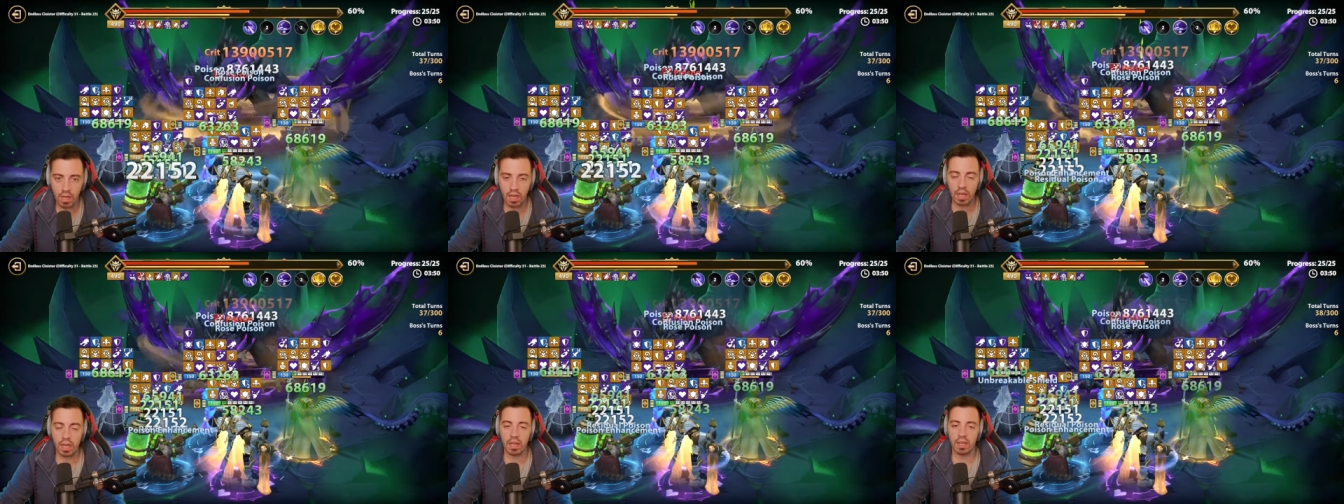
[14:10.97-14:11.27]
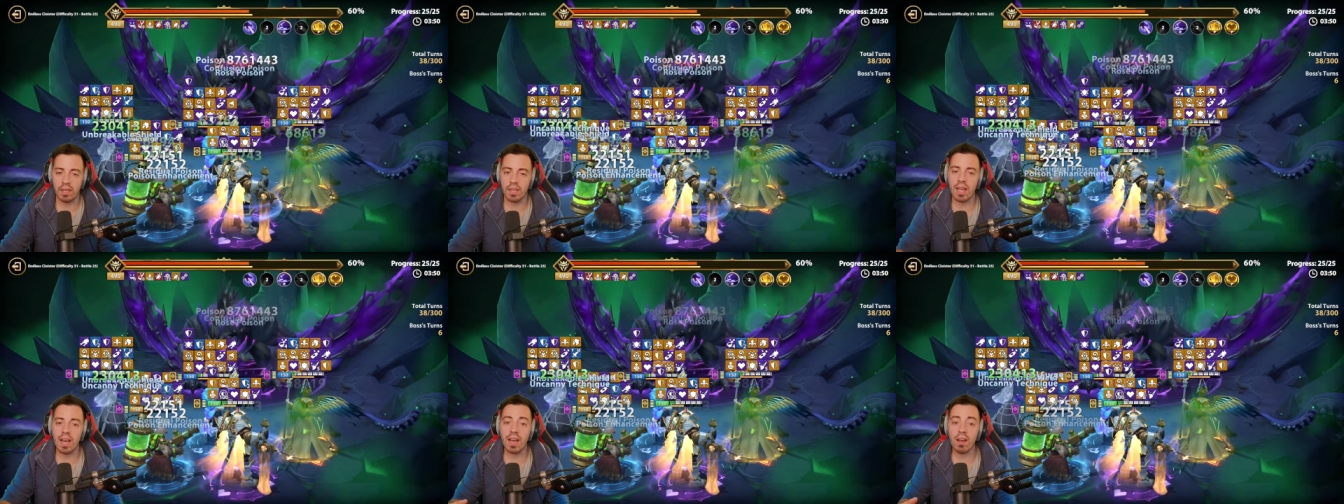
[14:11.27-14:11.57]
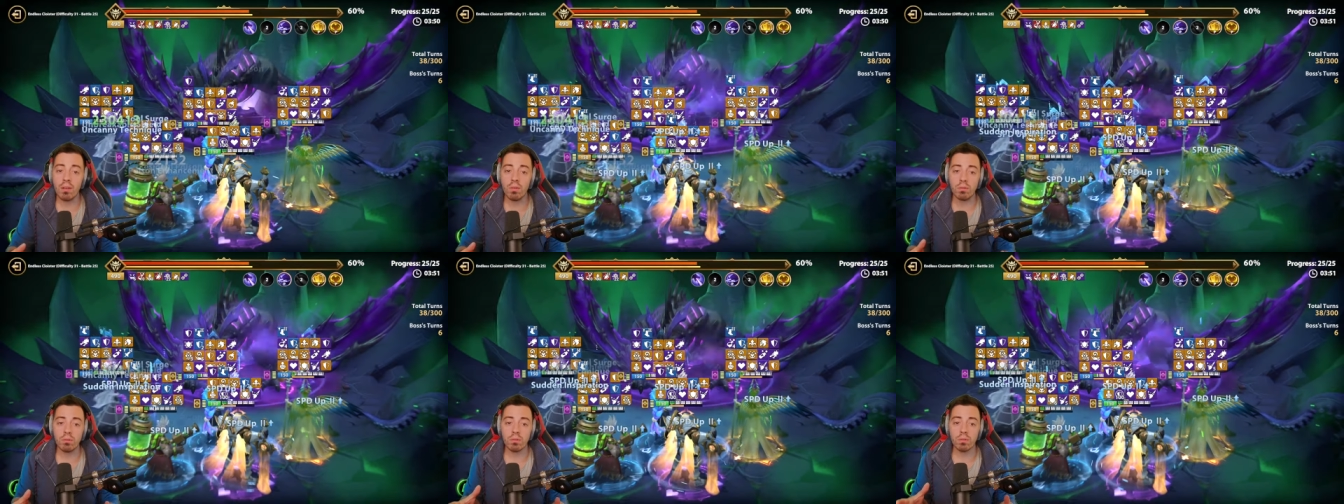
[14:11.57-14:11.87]

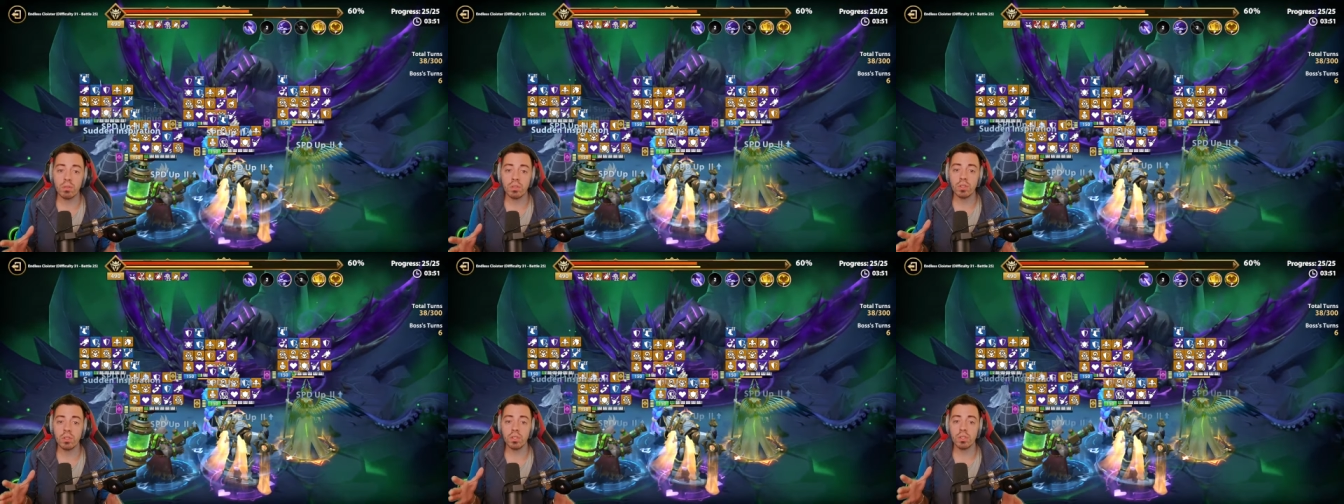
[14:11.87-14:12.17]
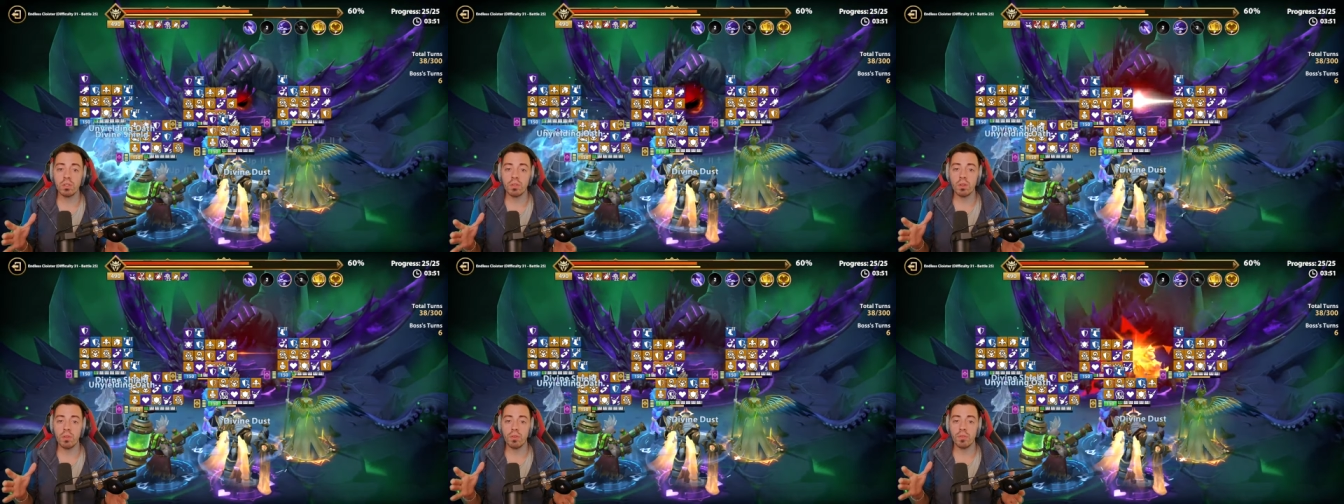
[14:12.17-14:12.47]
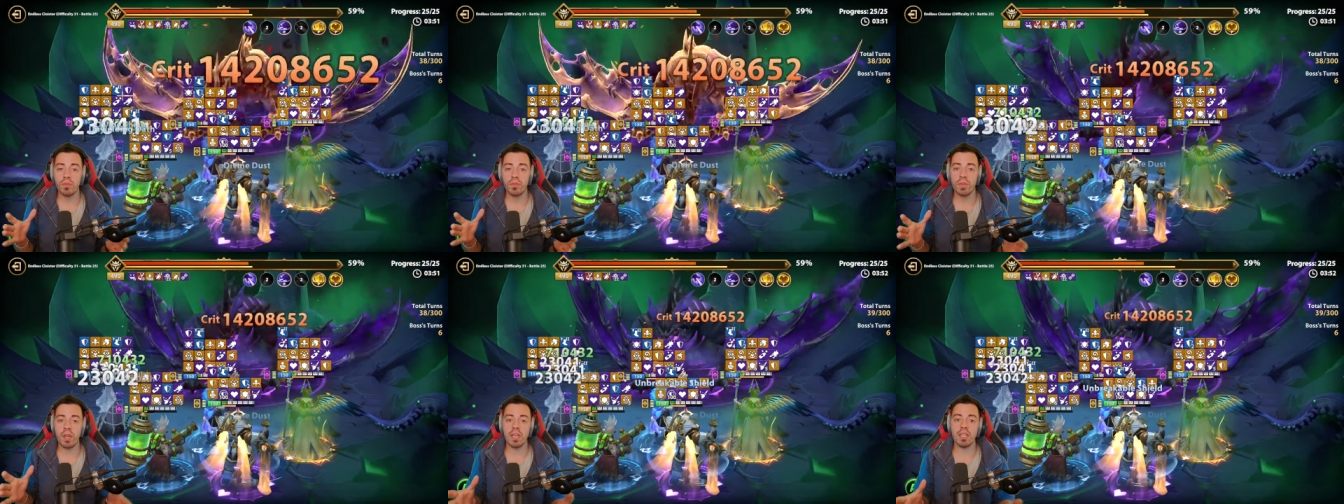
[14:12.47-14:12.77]
Now,
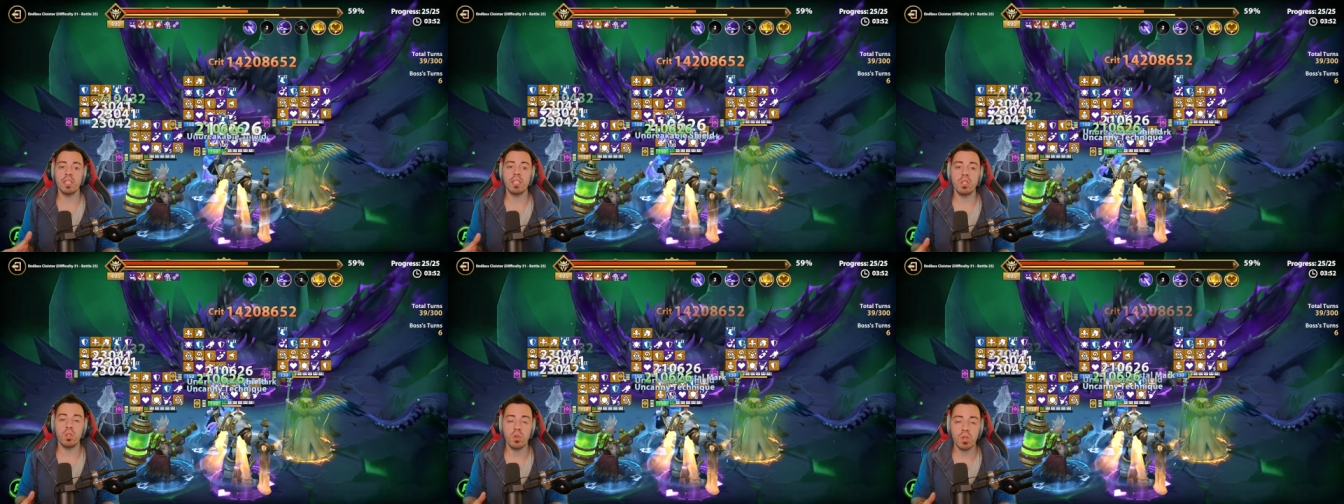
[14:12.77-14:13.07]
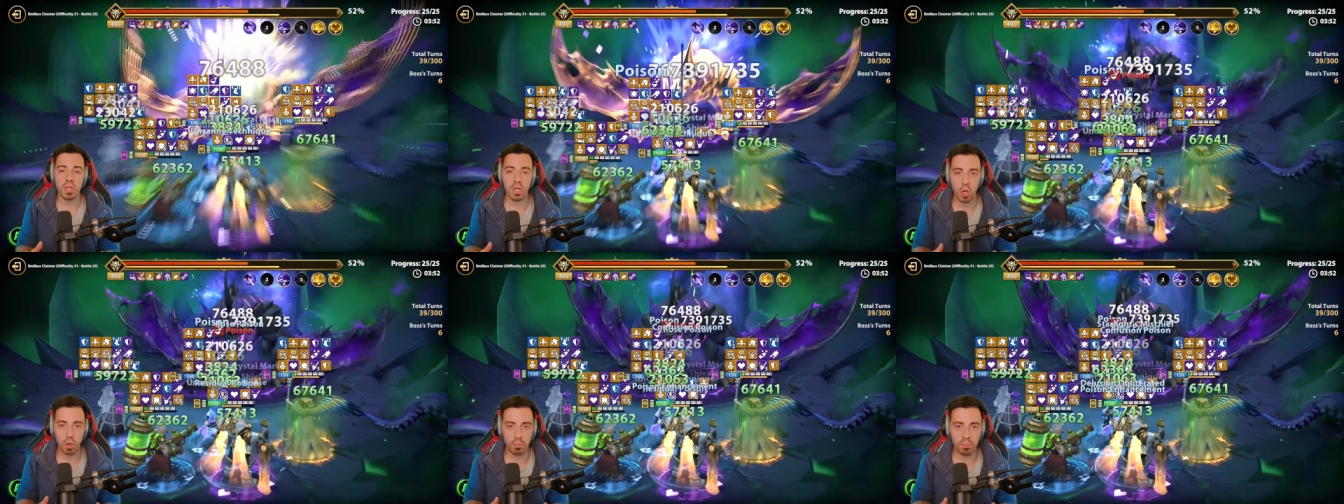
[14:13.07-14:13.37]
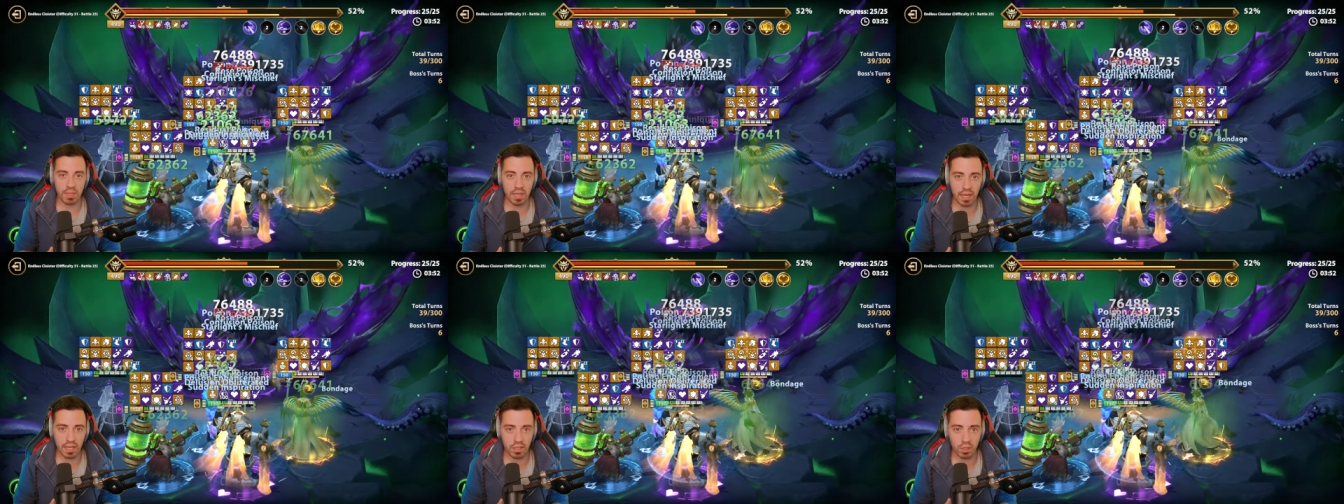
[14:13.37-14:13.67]
thanks to the
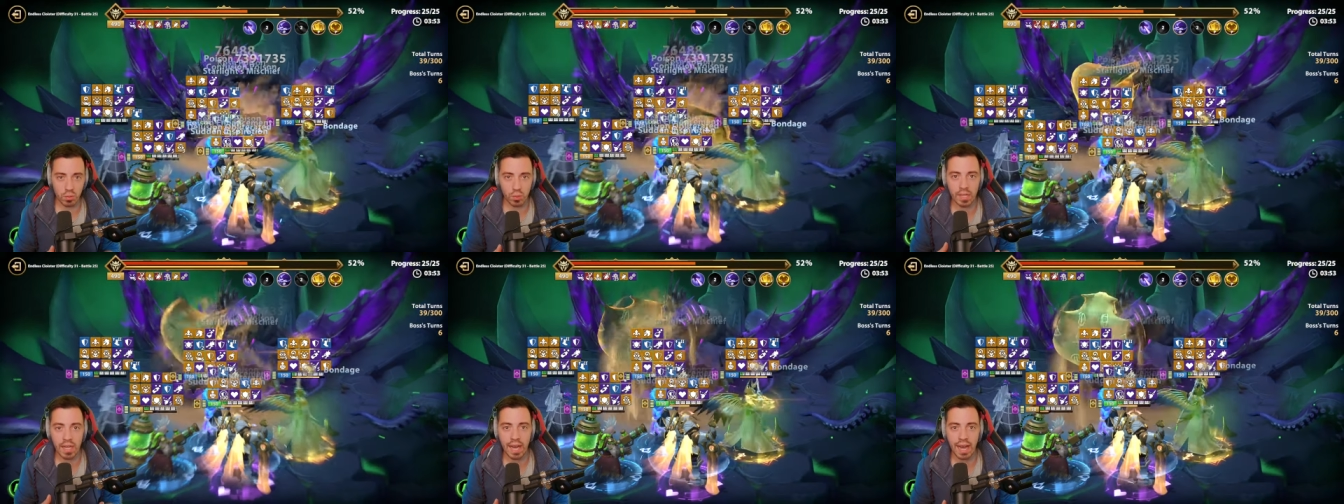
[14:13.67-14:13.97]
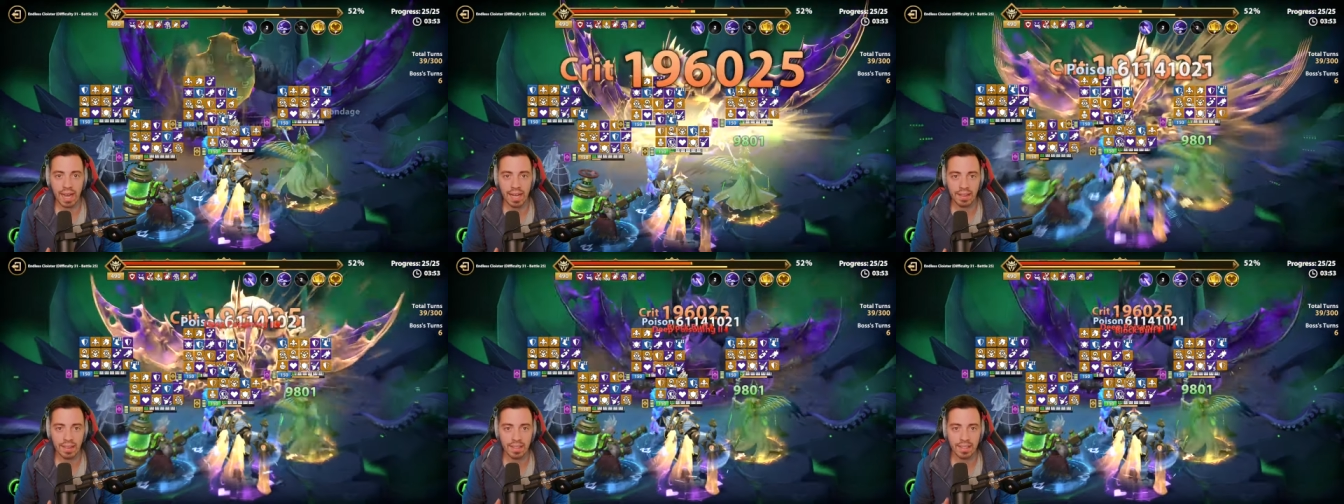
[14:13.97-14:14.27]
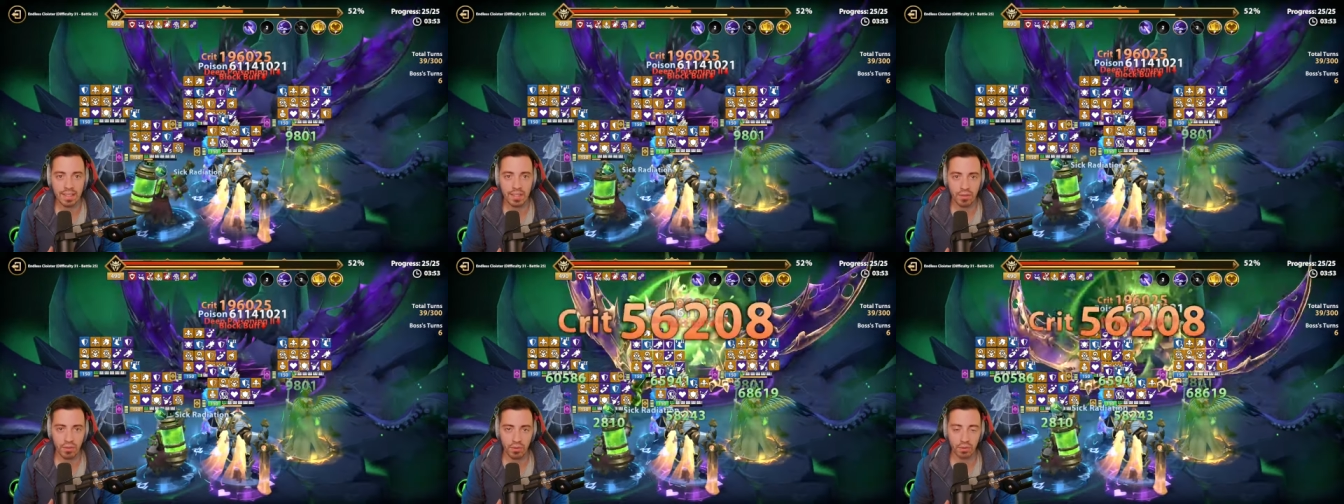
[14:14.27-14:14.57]
update we had
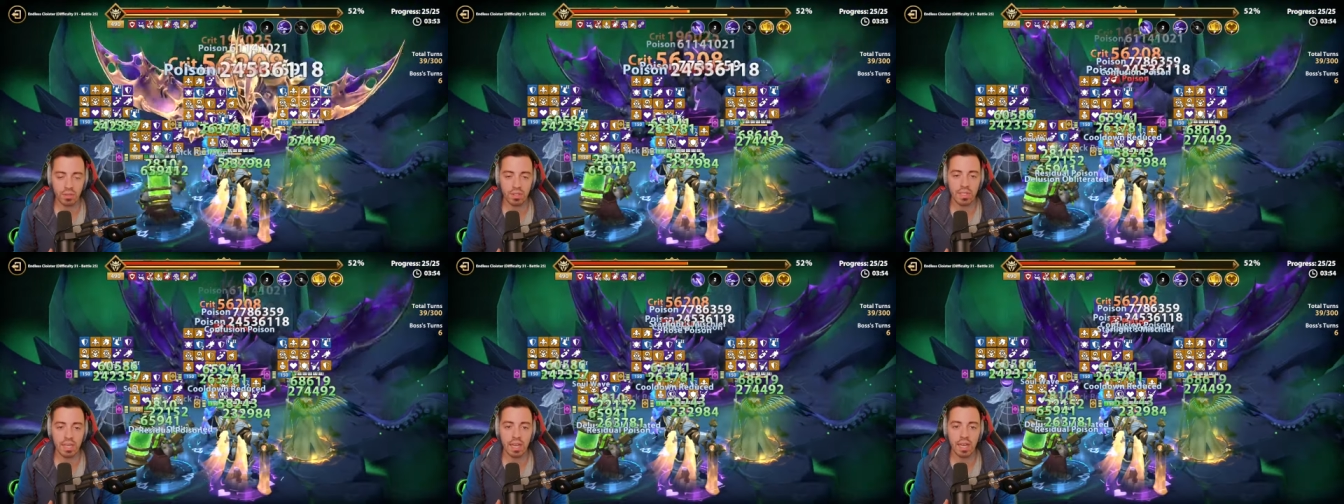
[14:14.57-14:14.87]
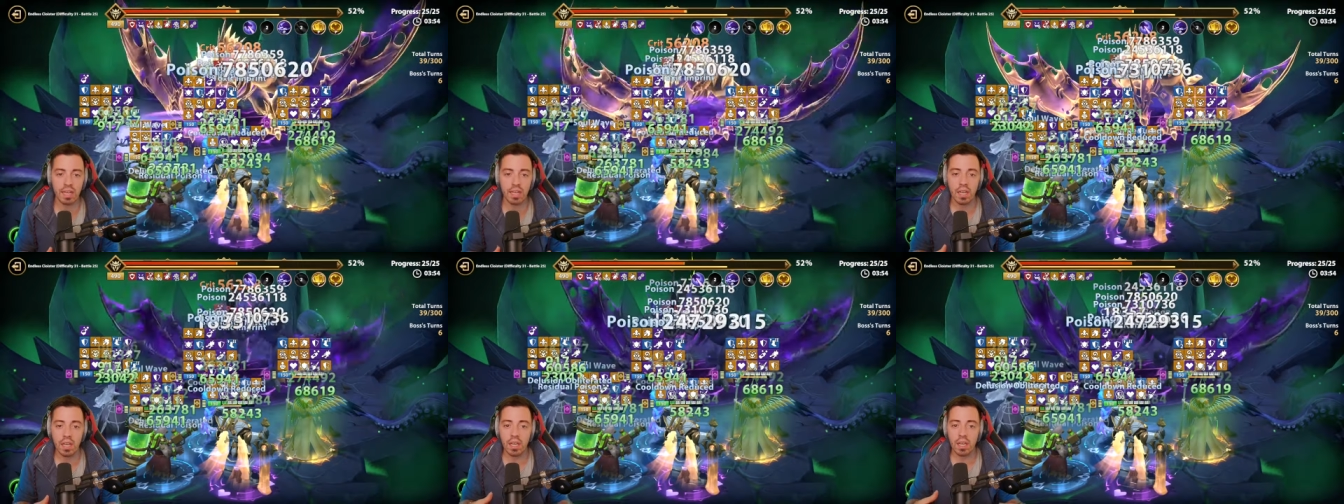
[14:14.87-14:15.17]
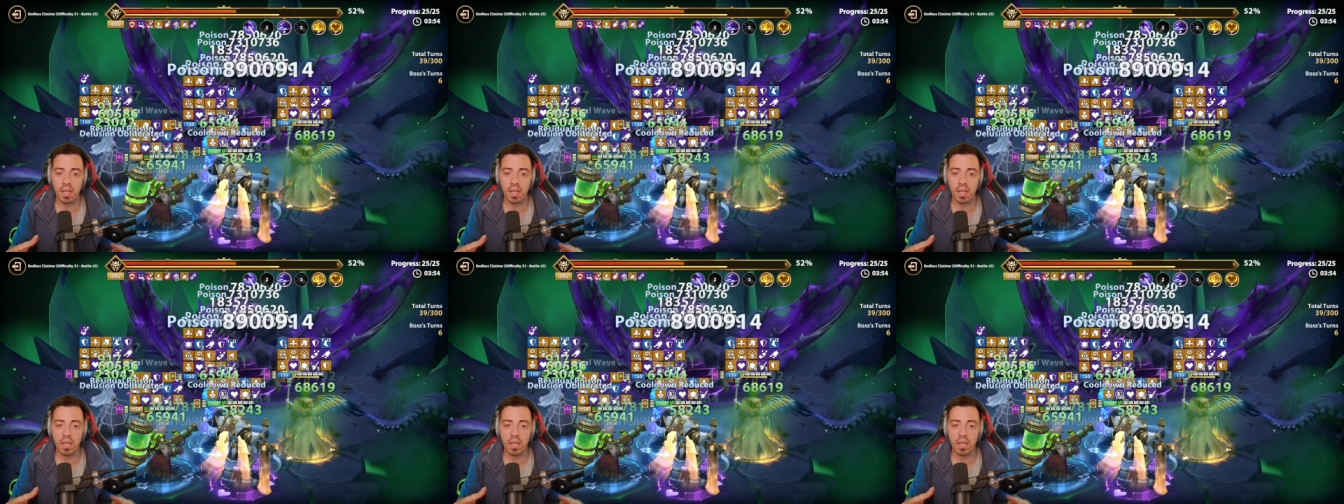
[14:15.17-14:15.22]
this Thursday,